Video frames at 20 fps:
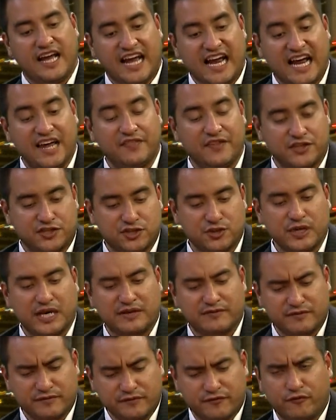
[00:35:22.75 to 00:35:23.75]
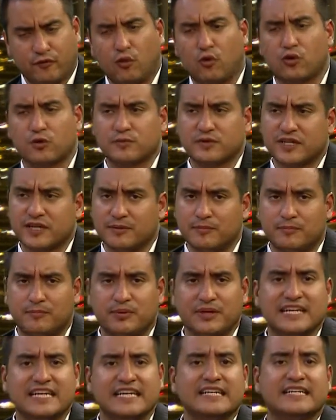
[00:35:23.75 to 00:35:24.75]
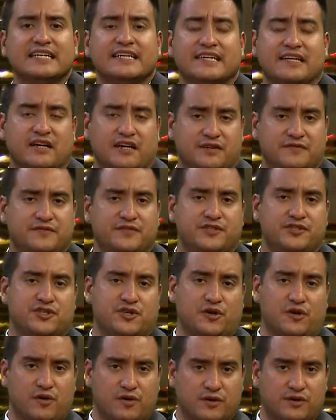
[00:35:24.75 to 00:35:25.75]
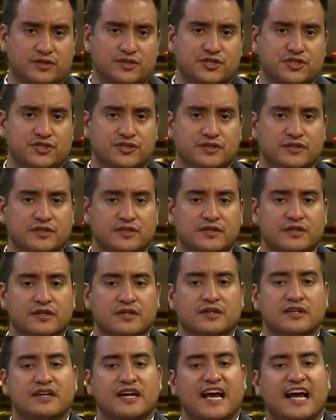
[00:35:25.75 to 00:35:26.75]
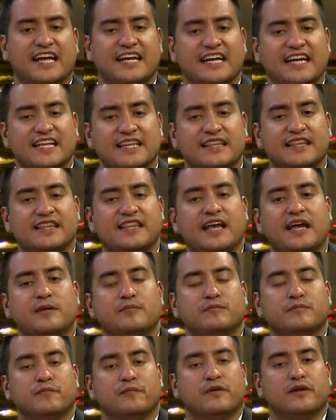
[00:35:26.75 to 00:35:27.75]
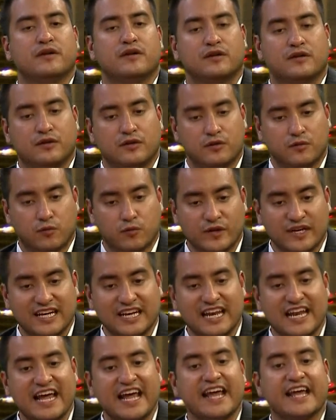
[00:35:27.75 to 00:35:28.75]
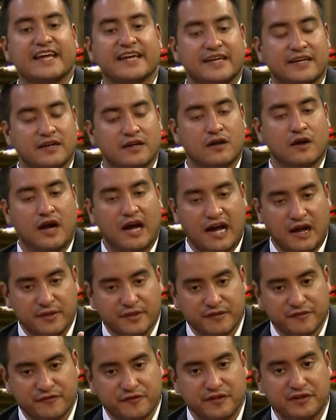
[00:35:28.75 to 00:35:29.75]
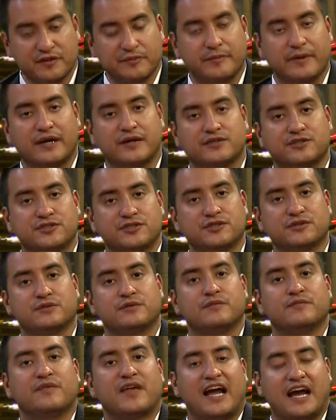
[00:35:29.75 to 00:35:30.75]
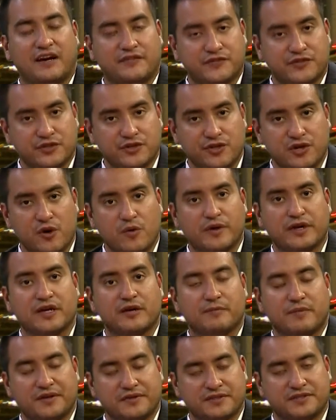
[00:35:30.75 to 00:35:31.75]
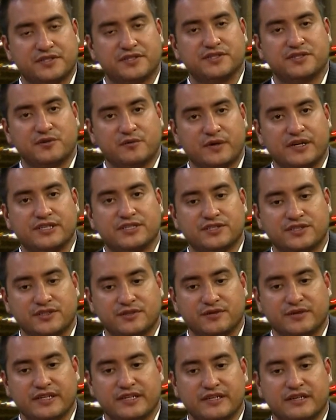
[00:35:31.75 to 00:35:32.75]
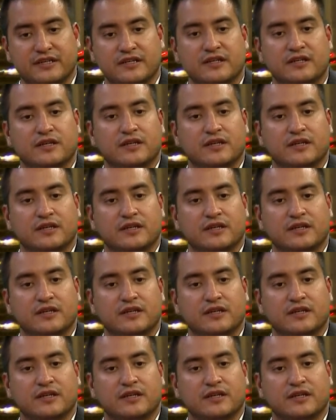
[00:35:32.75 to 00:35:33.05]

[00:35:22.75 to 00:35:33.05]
and that you have informed completely of the charge and let them relay how they feel about you after knowing about the situation you're in.